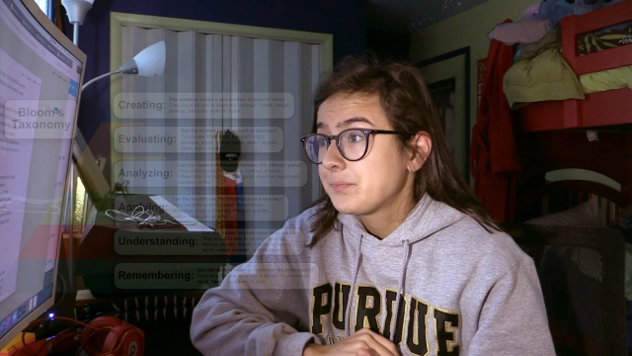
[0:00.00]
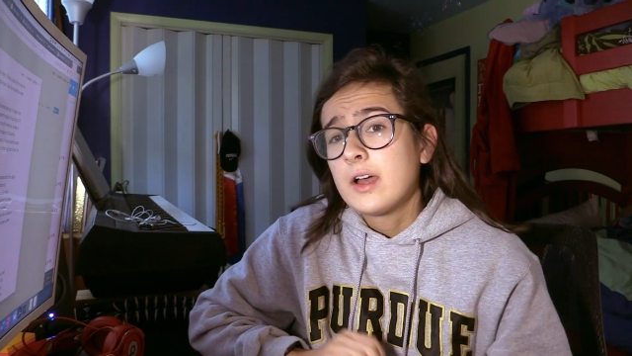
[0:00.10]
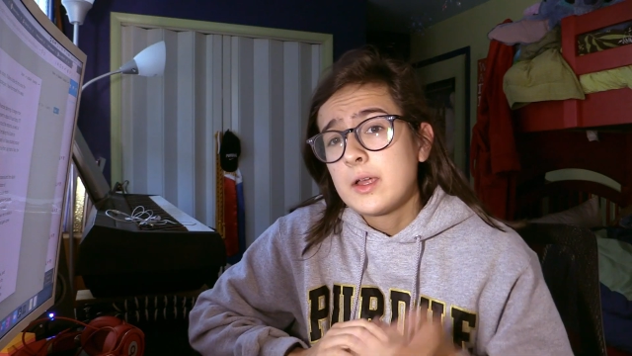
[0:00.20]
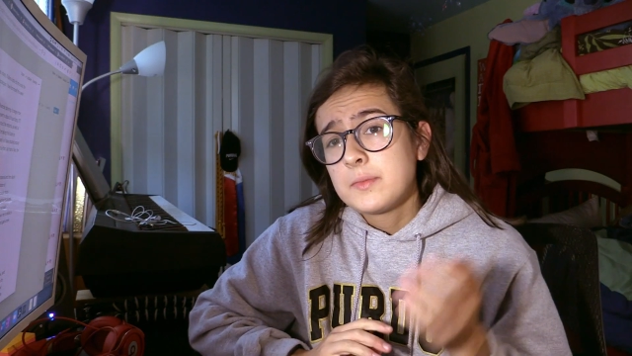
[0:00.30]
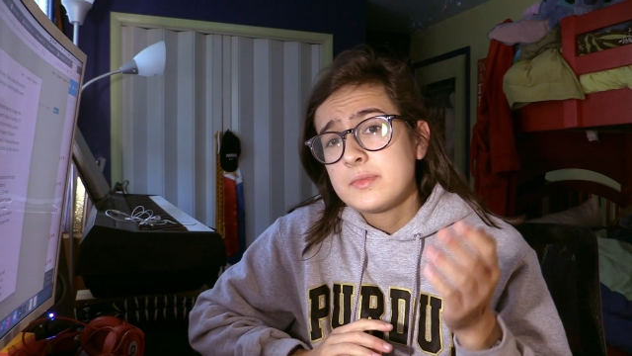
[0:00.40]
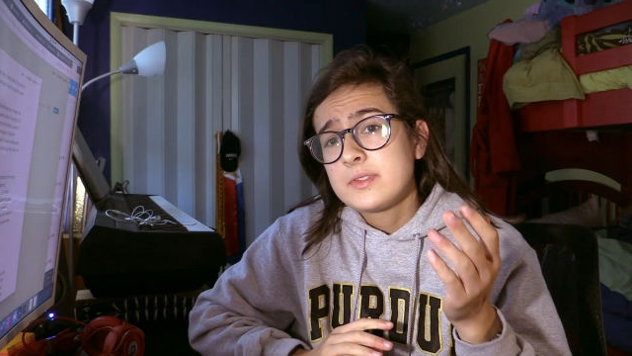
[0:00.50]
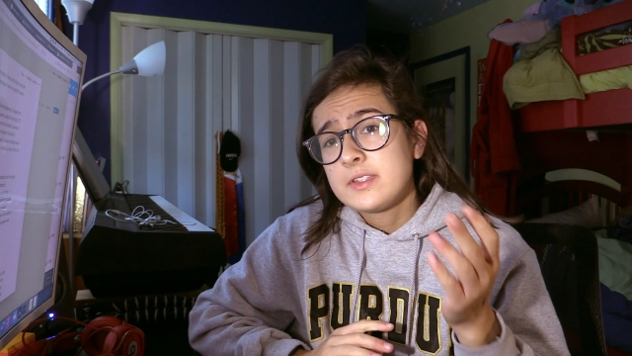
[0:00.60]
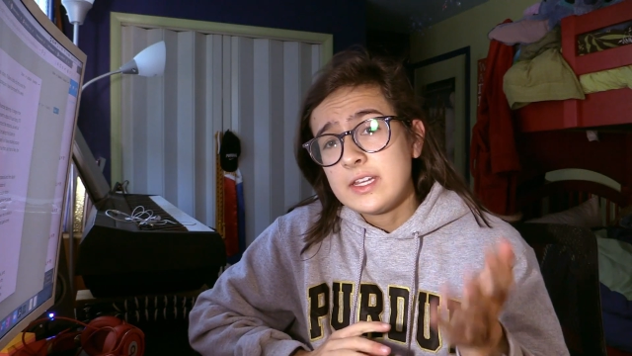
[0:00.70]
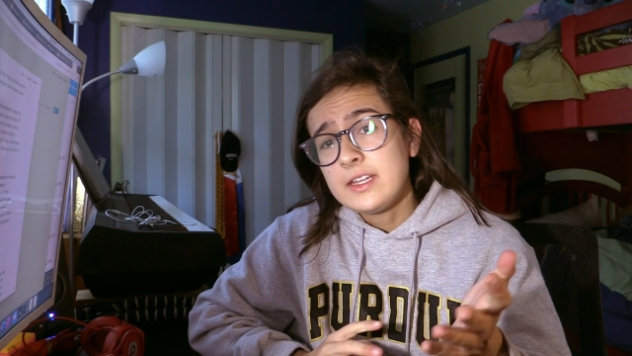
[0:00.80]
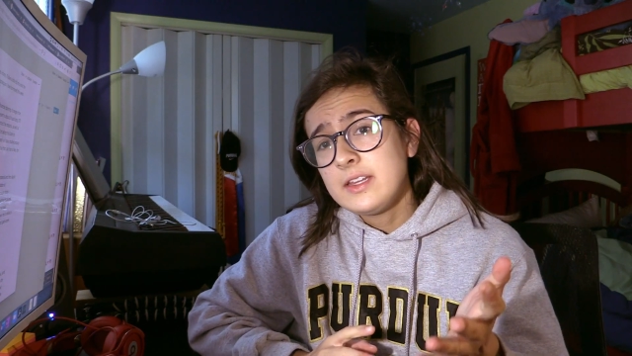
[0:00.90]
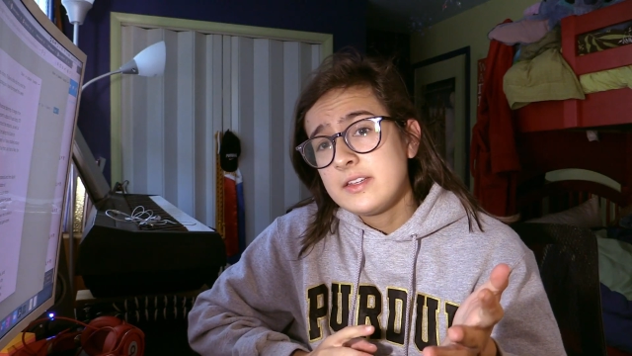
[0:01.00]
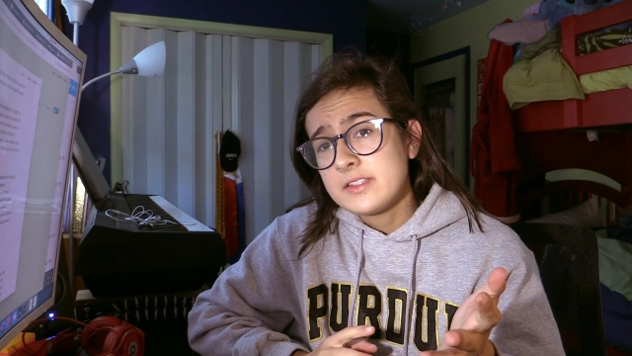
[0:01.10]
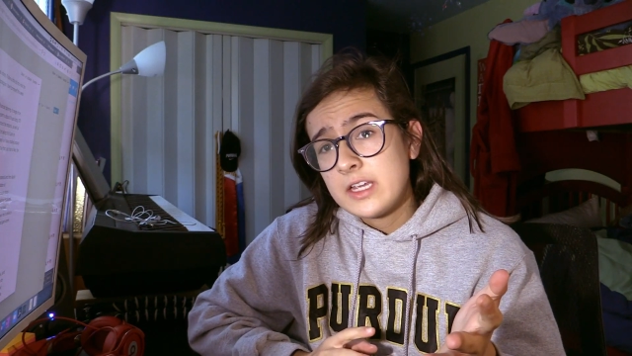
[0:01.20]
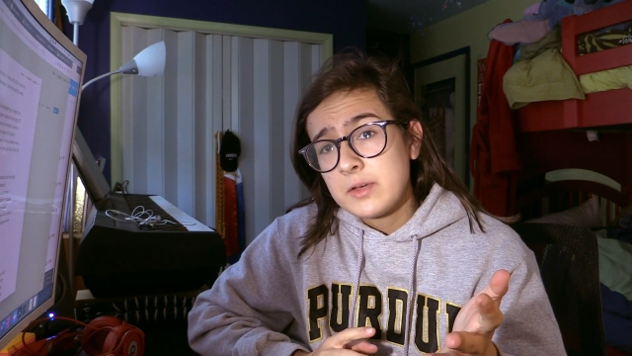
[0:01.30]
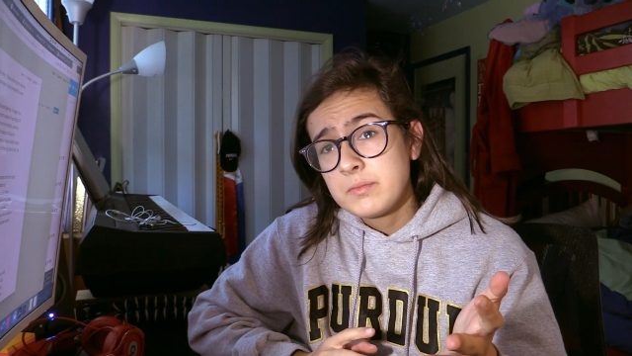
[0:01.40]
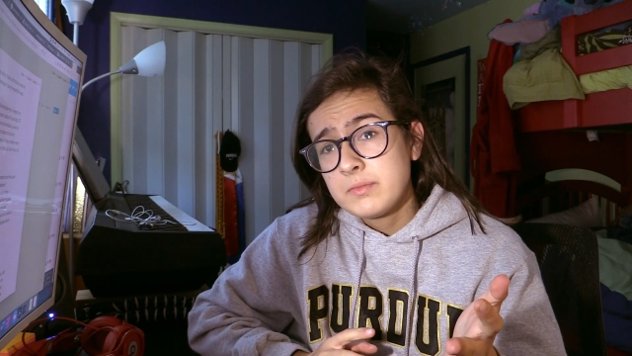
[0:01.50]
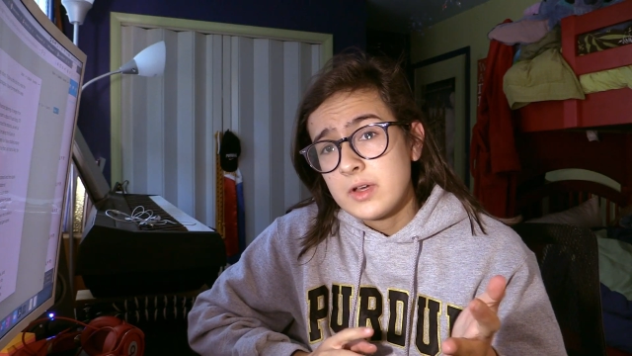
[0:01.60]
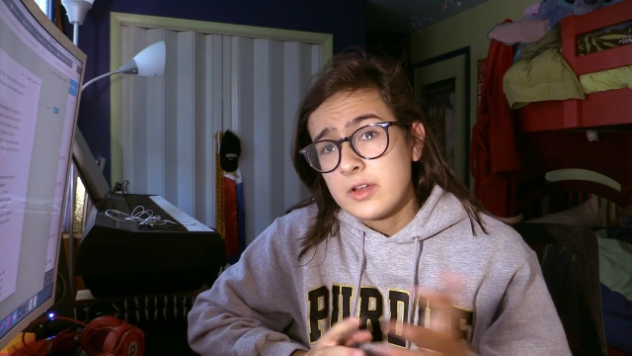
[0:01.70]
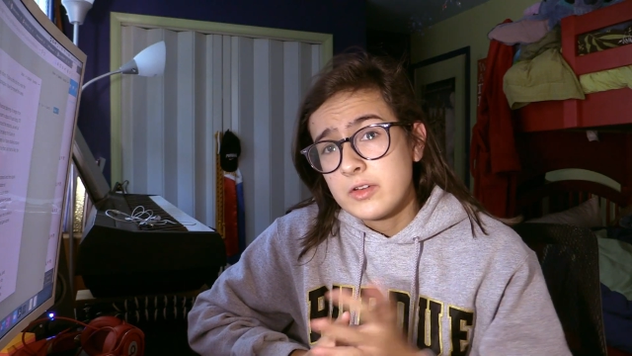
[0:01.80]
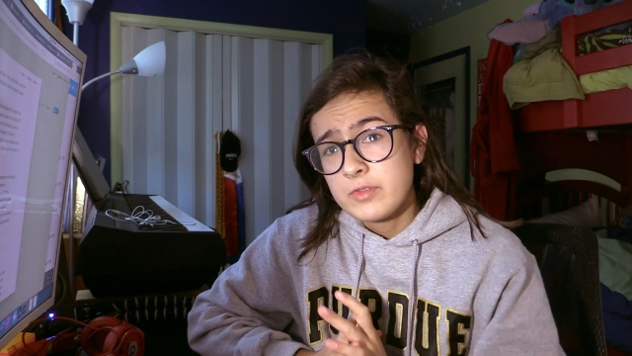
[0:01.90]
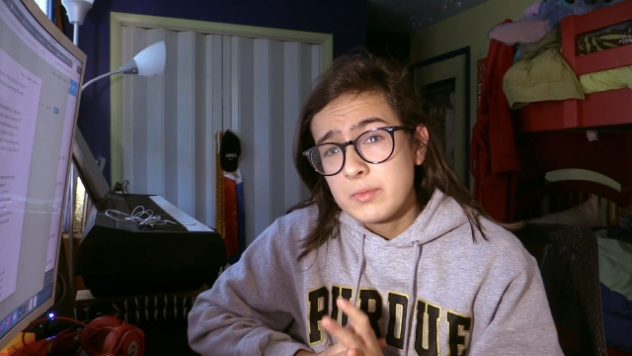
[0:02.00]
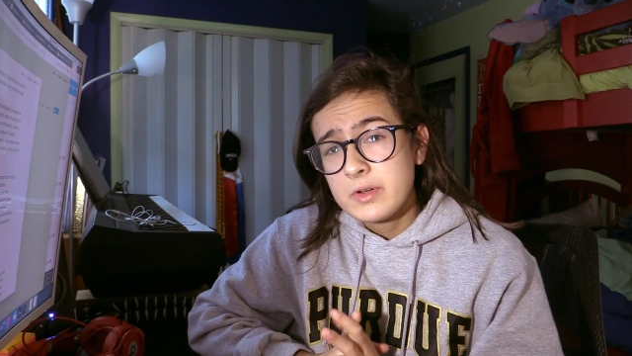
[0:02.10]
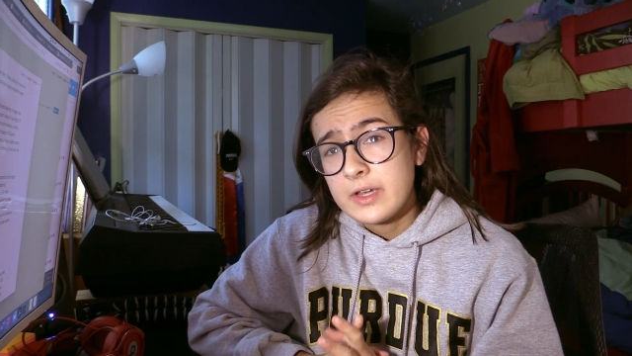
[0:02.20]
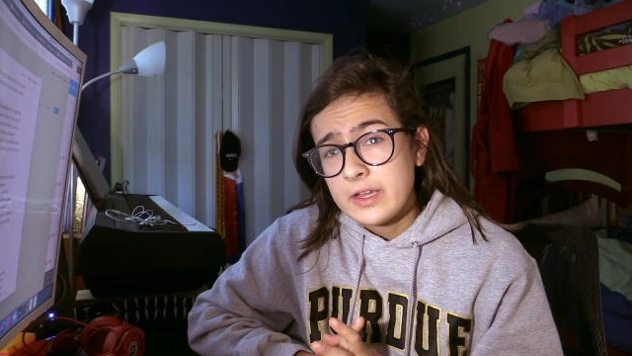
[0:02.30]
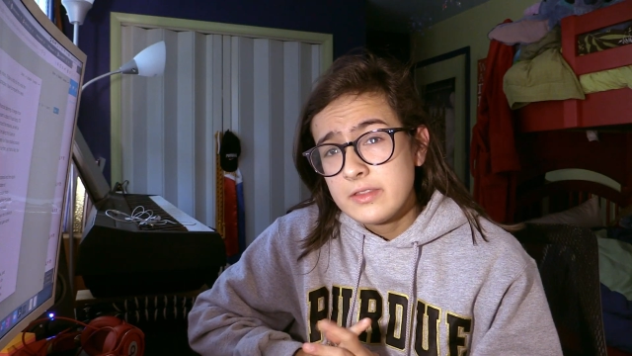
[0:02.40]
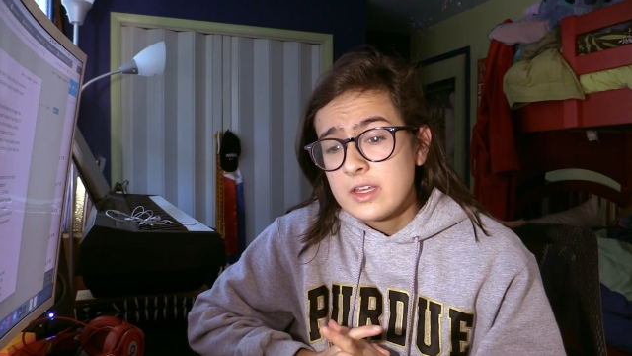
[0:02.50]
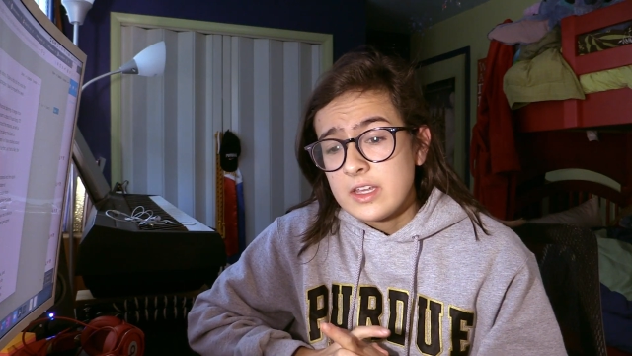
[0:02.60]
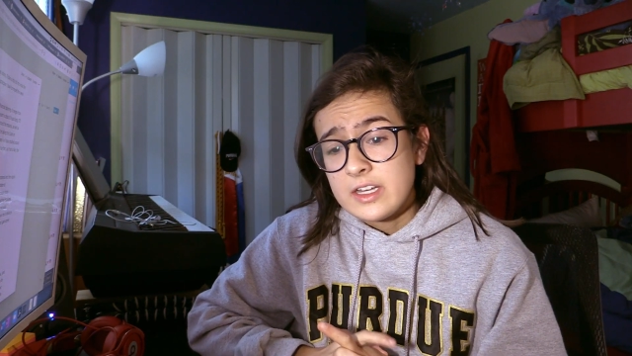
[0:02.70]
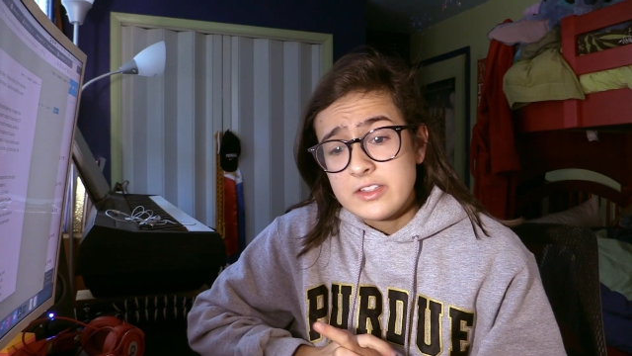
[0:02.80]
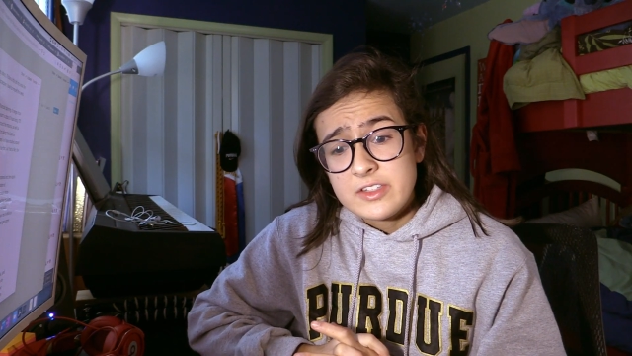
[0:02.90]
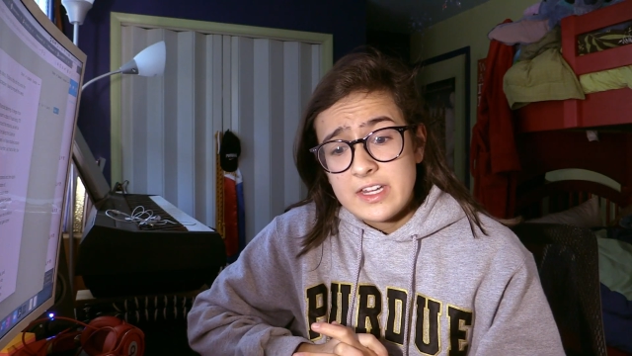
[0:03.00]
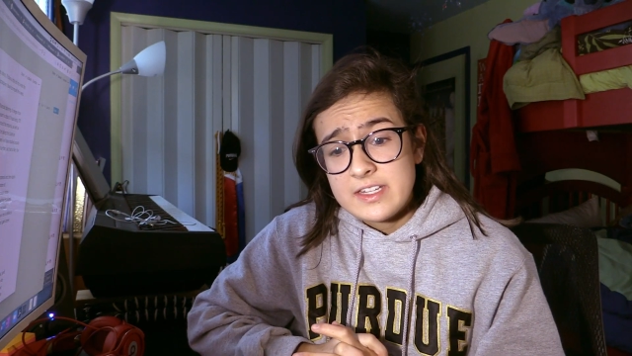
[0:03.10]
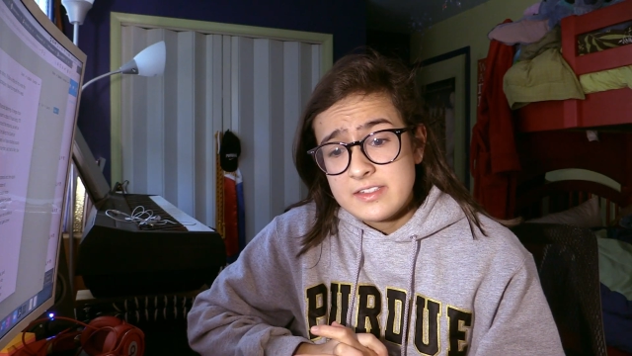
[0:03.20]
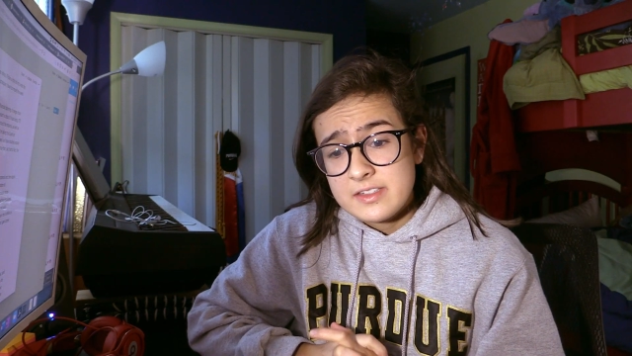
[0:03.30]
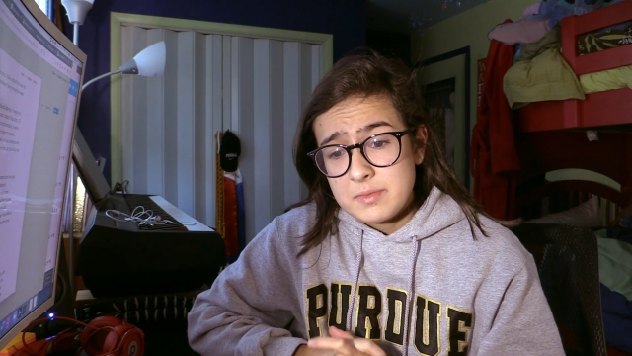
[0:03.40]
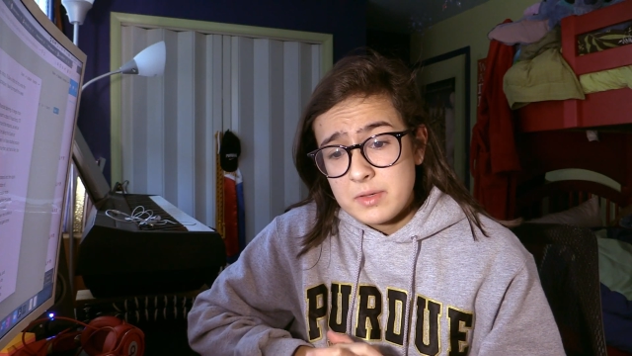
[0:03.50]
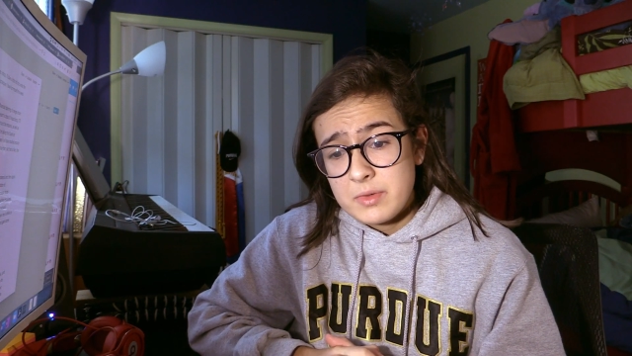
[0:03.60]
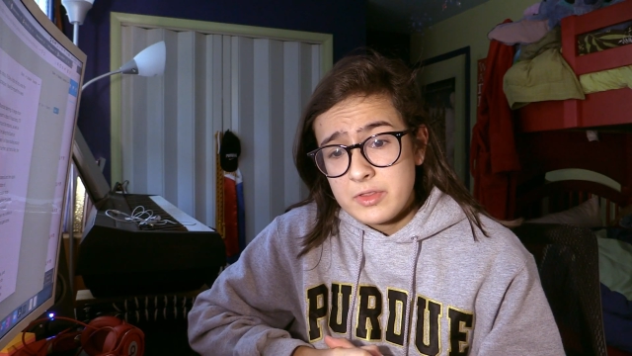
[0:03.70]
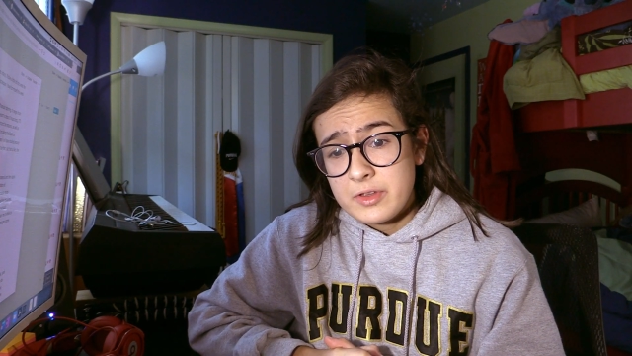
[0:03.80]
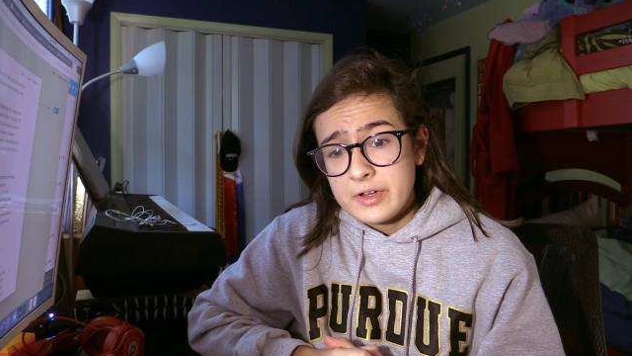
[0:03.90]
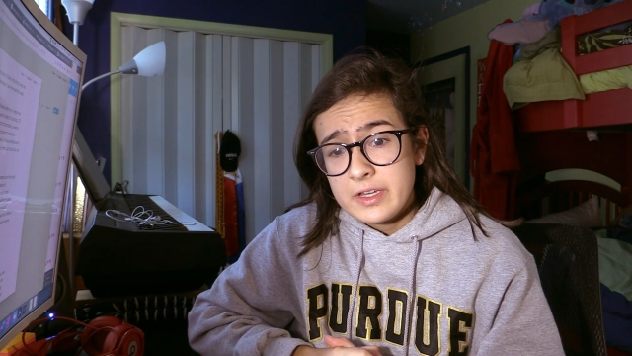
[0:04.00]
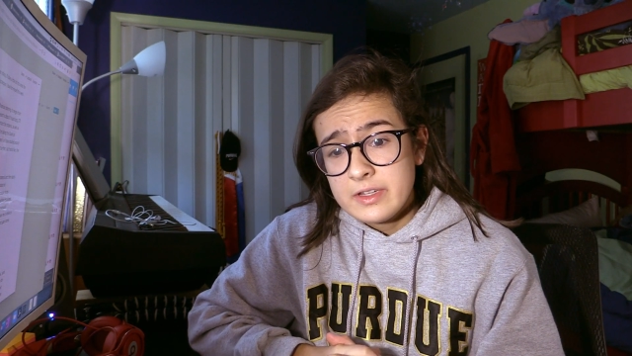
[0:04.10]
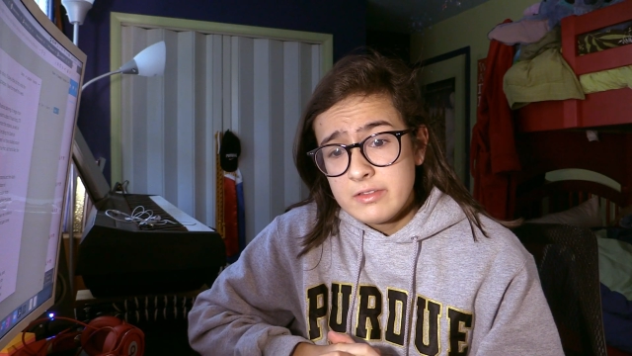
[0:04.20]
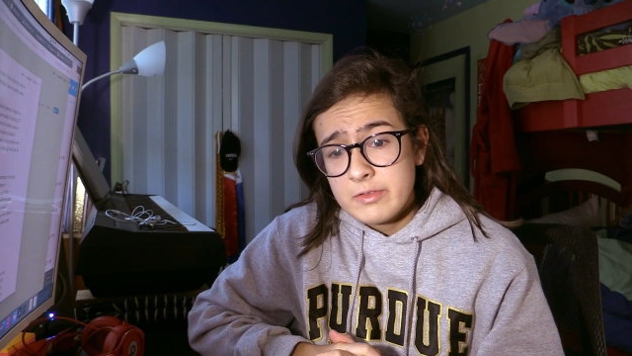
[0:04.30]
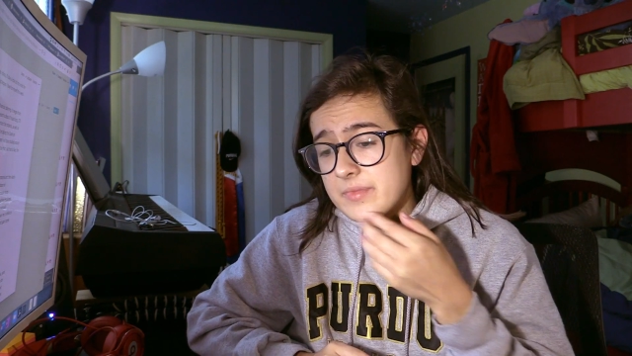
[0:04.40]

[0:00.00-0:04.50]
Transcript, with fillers: I'm taking the exam on November 9th and today's September 30th.